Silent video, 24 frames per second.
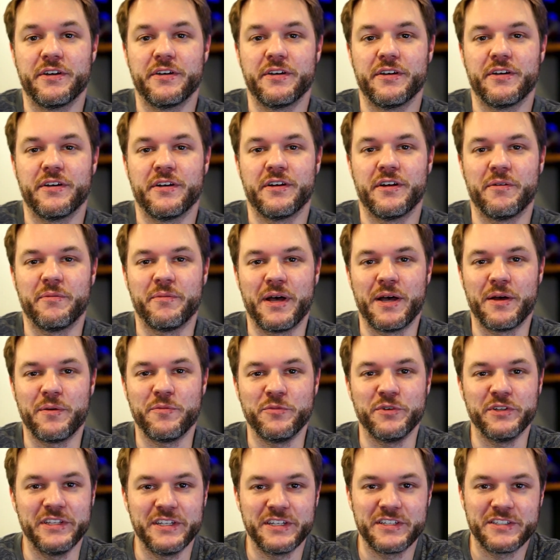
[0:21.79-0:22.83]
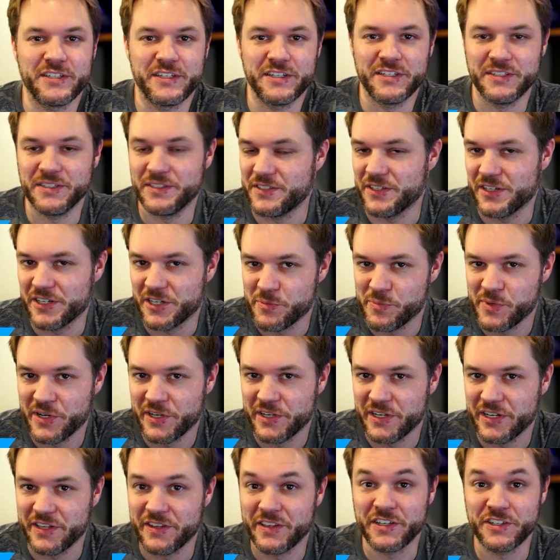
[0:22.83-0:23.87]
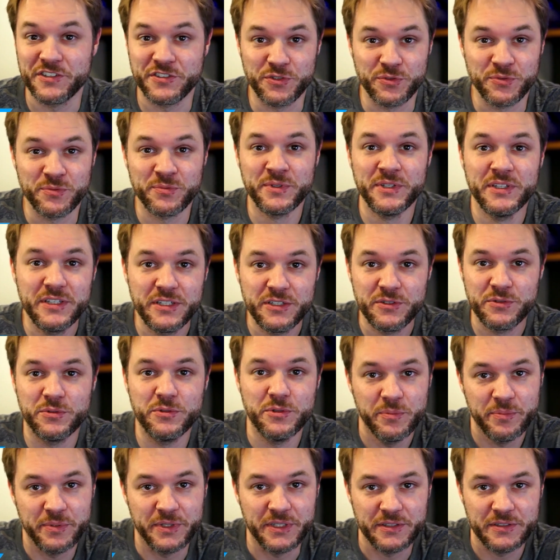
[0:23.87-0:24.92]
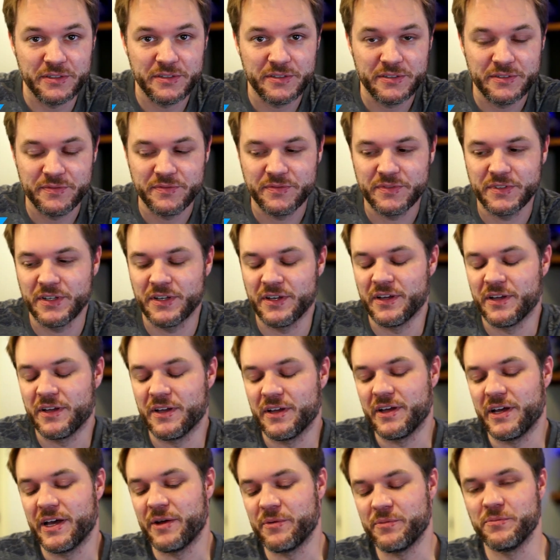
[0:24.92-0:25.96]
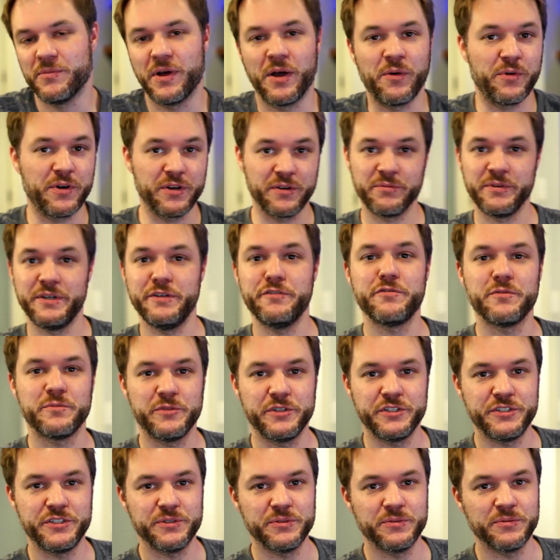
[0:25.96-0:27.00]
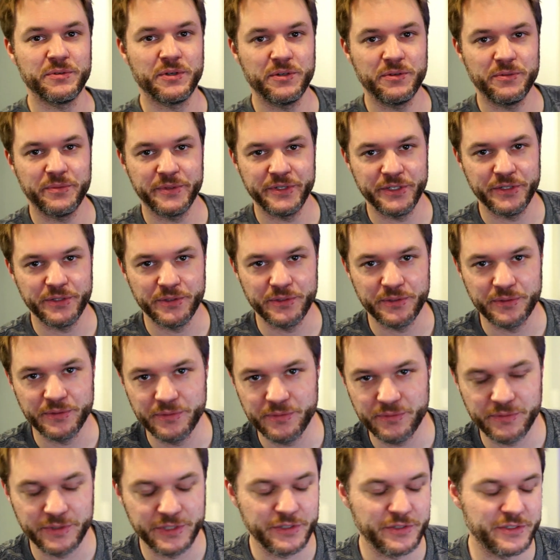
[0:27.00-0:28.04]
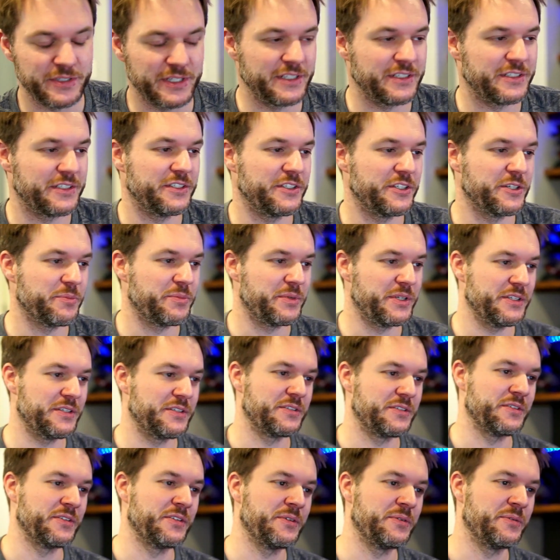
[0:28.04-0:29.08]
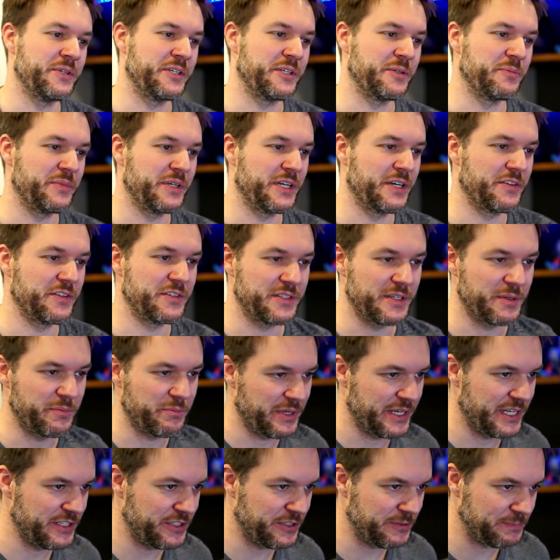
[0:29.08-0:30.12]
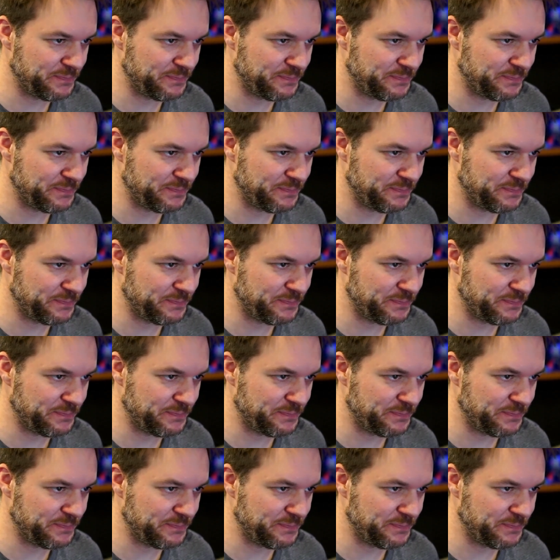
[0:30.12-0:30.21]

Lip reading: I'm really excited to talk about it. I think it's a really cool piece. I want to read from what you wrote when you sent in your piece so that we can be on the same page.